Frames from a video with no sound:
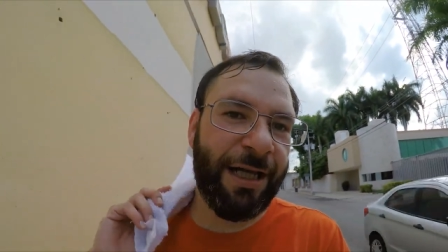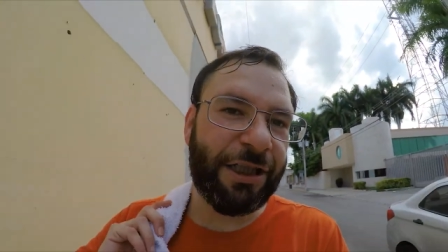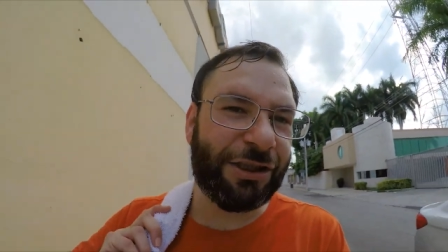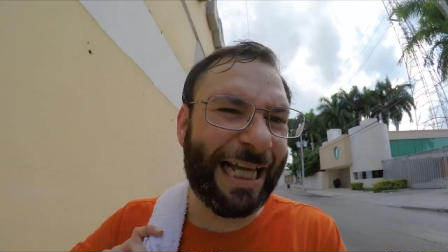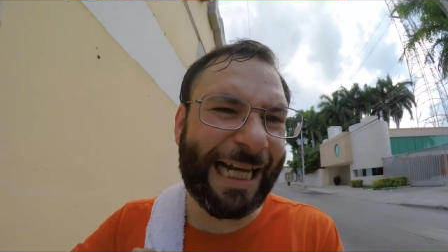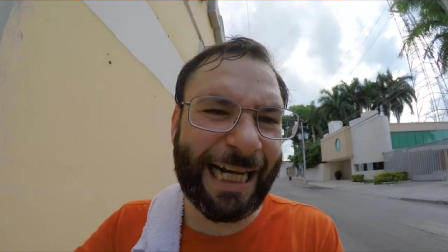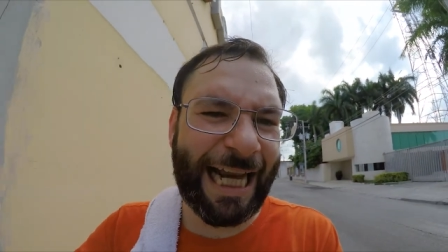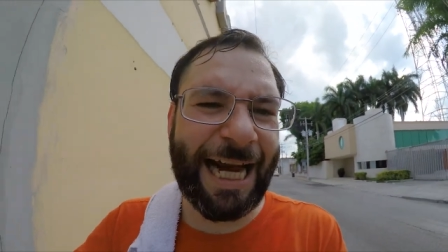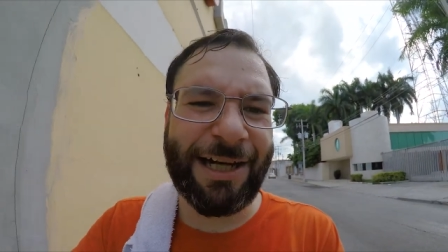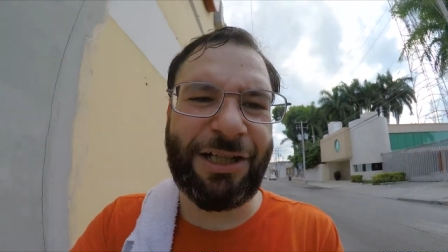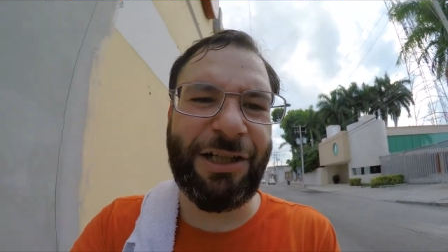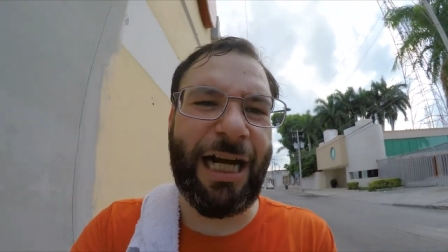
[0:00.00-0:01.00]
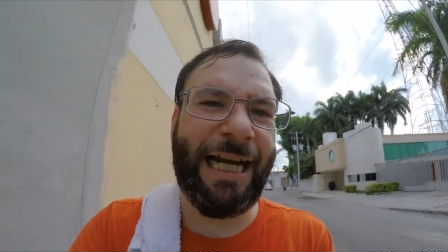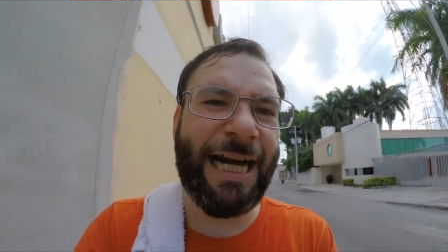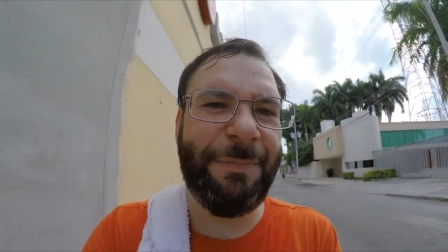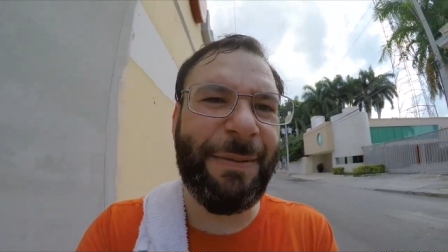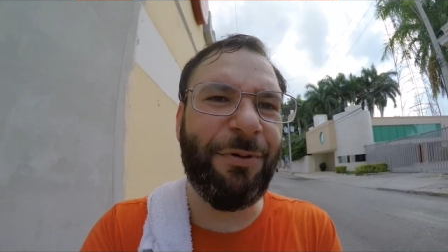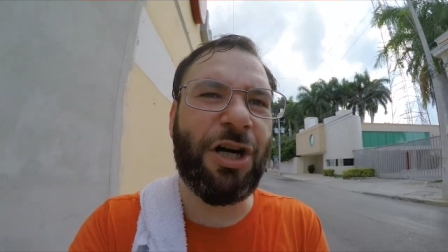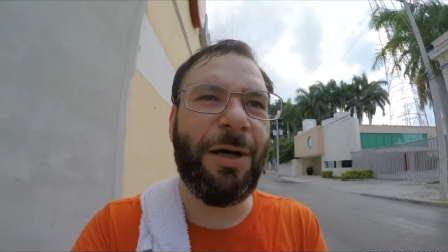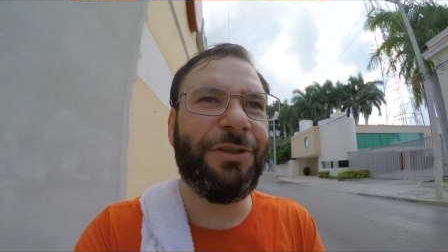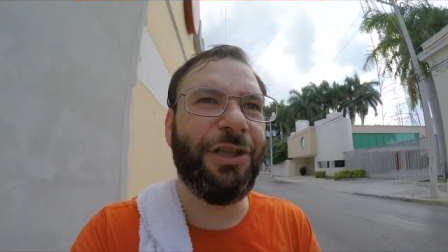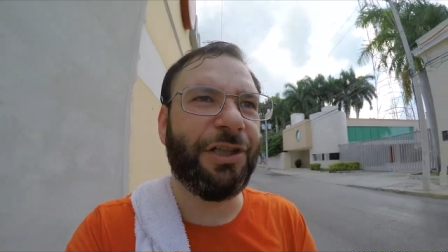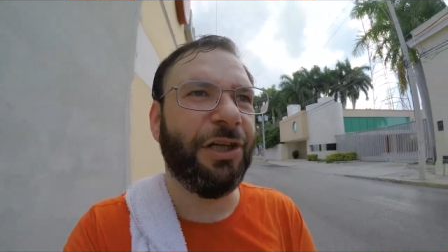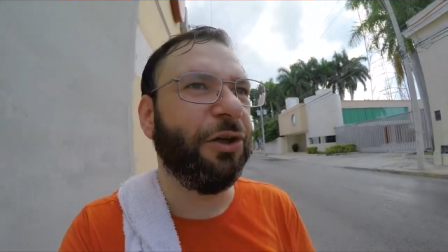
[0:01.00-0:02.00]
just like a lot of a lot of people come
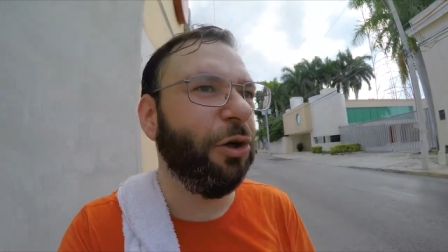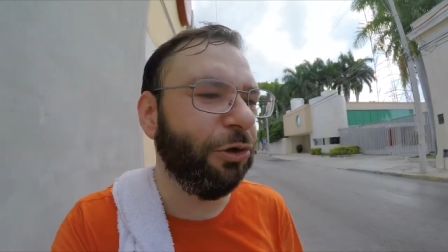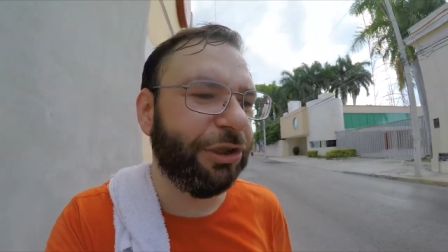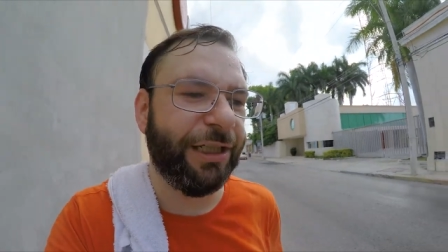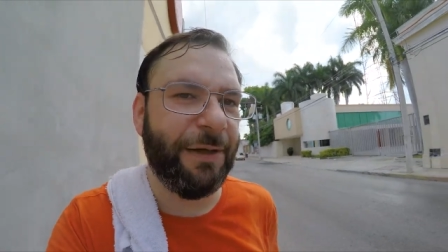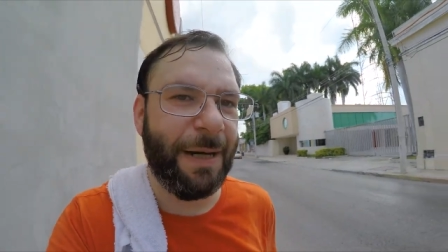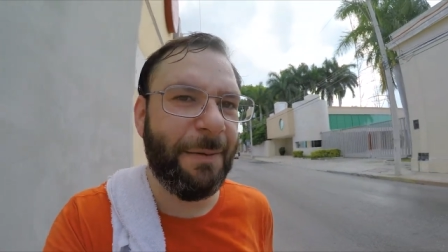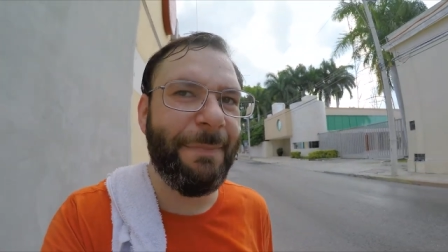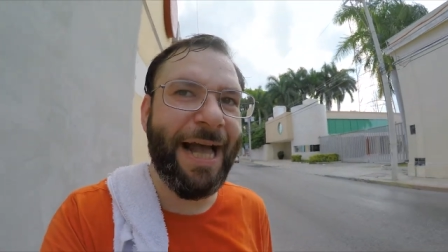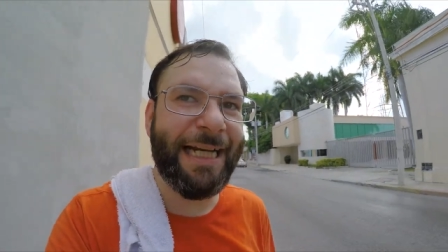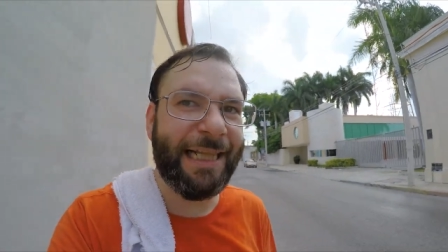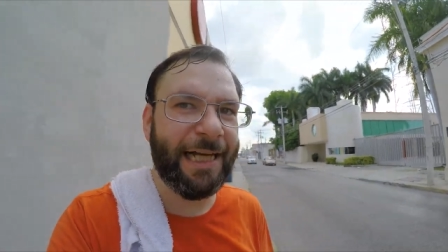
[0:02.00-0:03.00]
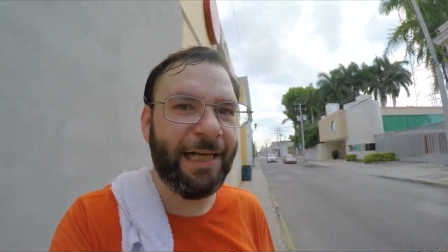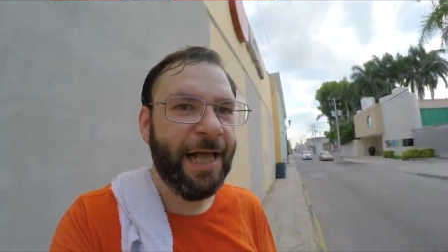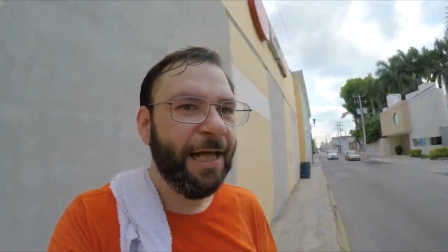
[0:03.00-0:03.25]
to the conclusion about Merida.